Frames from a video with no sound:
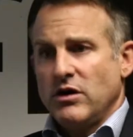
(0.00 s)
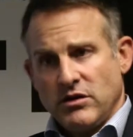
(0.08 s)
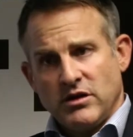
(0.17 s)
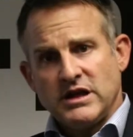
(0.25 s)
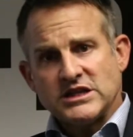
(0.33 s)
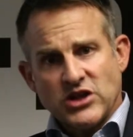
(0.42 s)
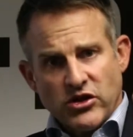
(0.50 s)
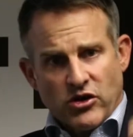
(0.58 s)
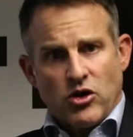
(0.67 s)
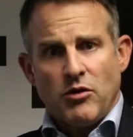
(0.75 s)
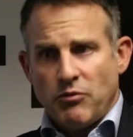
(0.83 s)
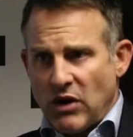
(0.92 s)
These are the
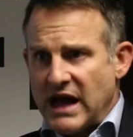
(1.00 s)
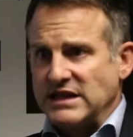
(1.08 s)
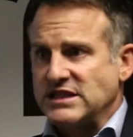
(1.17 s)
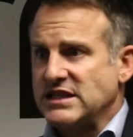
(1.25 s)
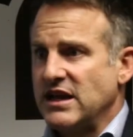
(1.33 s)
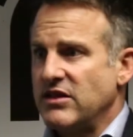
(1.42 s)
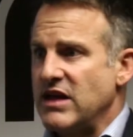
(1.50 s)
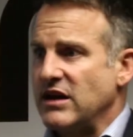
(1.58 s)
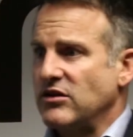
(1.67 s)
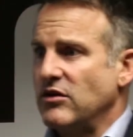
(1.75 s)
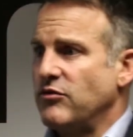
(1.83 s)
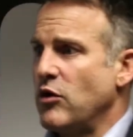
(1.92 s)
complaints
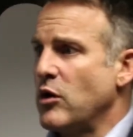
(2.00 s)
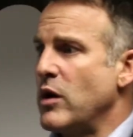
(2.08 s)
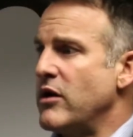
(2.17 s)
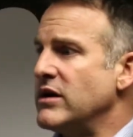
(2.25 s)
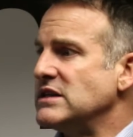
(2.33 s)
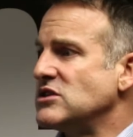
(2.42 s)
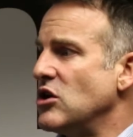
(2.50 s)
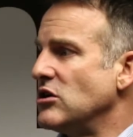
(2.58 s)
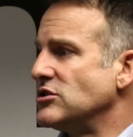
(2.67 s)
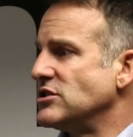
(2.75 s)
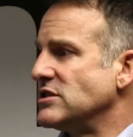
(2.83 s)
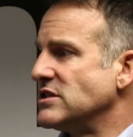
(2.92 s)
that Figueres
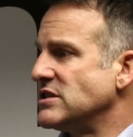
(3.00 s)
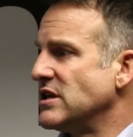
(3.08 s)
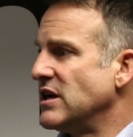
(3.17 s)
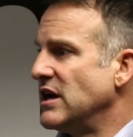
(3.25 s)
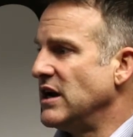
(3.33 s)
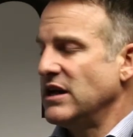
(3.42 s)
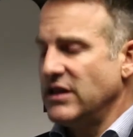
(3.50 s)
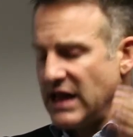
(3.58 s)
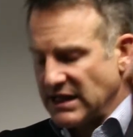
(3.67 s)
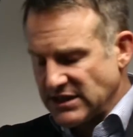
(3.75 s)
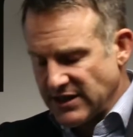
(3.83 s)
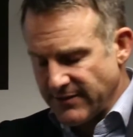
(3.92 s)
lodges,
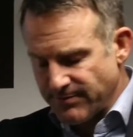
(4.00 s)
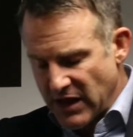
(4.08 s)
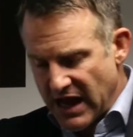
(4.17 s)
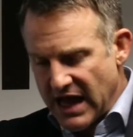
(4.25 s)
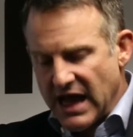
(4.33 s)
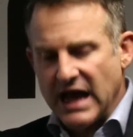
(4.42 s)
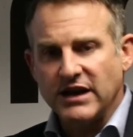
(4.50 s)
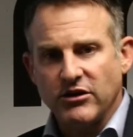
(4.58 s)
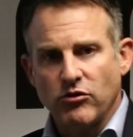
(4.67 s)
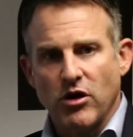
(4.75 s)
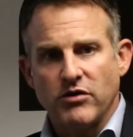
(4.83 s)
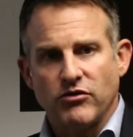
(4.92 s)
Andy
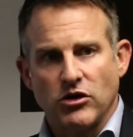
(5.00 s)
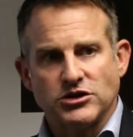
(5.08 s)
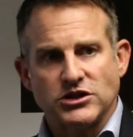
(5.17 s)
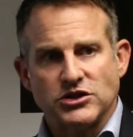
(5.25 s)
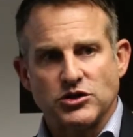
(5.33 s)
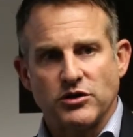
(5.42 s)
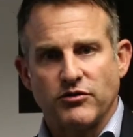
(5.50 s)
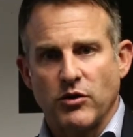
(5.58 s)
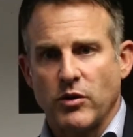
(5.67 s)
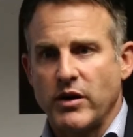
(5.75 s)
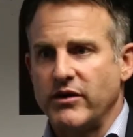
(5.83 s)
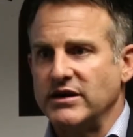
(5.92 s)
Grove lodges to
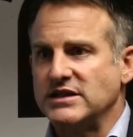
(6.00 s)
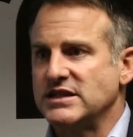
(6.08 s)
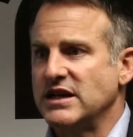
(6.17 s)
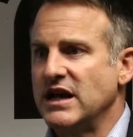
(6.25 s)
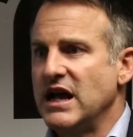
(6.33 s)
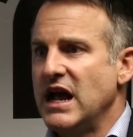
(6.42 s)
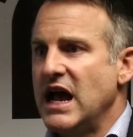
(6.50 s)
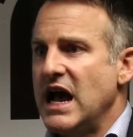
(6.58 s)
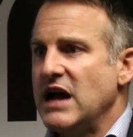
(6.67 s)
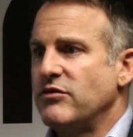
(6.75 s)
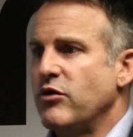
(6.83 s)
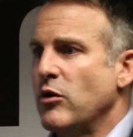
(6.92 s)
Figueres.
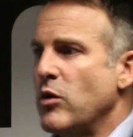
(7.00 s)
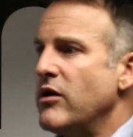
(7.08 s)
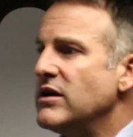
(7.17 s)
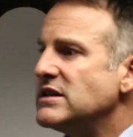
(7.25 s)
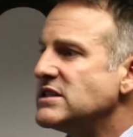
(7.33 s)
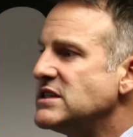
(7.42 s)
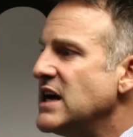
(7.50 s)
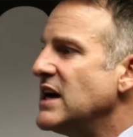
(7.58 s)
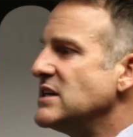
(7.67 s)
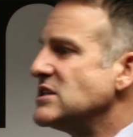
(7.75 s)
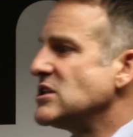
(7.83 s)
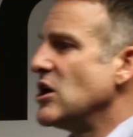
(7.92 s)
And Figueres
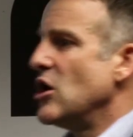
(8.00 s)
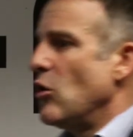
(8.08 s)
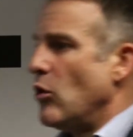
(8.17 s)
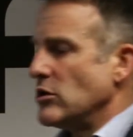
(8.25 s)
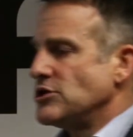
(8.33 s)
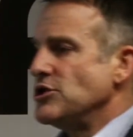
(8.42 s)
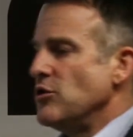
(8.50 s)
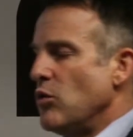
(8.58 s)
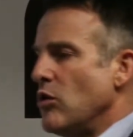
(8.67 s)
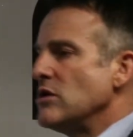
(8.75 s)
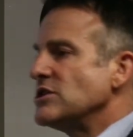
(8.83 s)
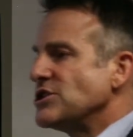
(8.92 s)
does what you
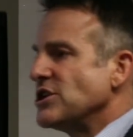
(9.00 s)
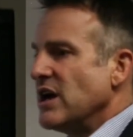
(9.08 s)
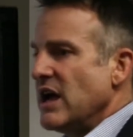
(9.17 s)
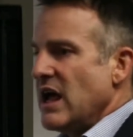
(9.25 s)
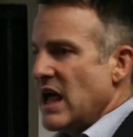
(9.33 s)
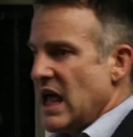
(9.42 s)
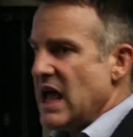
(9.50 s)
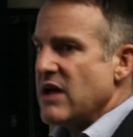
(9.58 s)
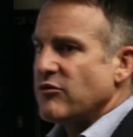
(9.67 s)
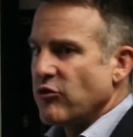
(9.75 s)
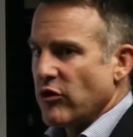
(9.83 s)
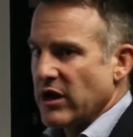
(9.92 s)
wish
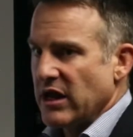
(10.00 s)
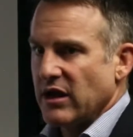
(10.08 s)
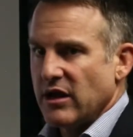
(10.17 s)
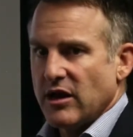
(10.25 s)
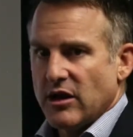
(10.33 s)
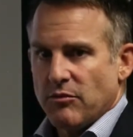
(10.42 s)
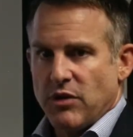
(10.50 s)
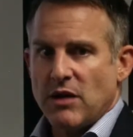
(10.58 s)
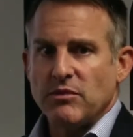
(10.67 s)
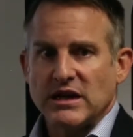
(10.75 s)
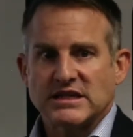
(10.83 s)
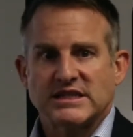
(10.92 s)
every
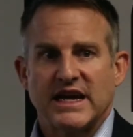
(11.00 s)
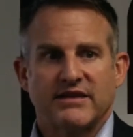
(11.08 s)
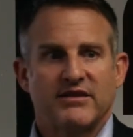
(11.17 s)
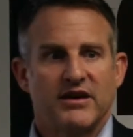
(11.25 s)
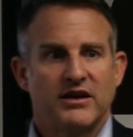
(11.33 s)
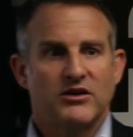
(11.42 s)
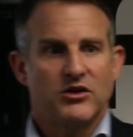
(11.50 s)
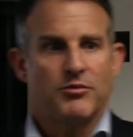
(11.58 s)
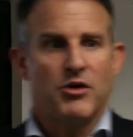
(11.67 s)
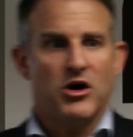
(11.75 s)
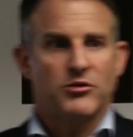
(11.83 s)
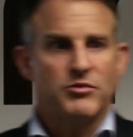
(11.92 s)
public sector
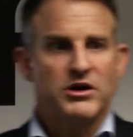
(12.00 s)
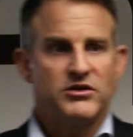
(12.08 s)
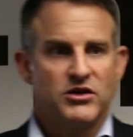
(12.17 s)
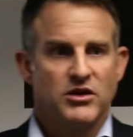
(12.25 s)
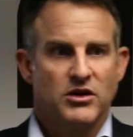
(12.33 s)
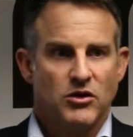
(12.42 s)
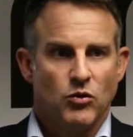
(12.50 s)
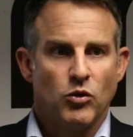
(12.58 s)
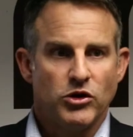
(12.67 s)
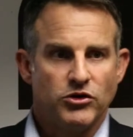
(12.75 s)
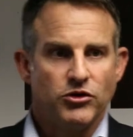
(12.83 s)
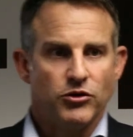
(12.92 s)
department
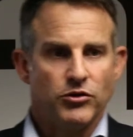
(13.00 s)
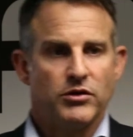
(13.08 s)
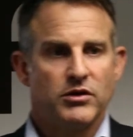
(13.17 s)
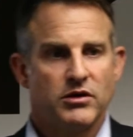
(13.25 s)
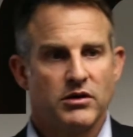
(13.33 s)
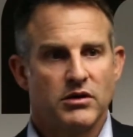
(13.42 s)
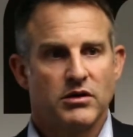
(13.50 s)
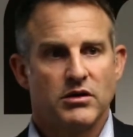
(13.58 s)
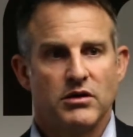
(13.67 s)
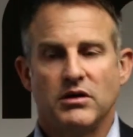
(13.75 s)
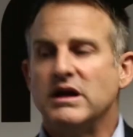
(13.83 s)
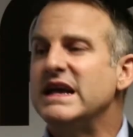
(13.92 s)
would do.
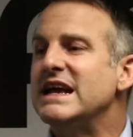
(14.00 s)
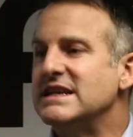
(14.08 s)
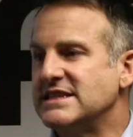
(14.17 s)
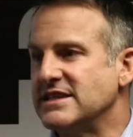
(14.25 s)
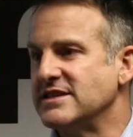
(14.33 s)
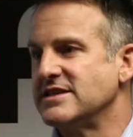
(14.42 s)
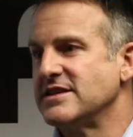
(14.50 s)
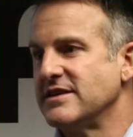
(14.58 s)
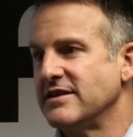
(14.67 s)
He listens.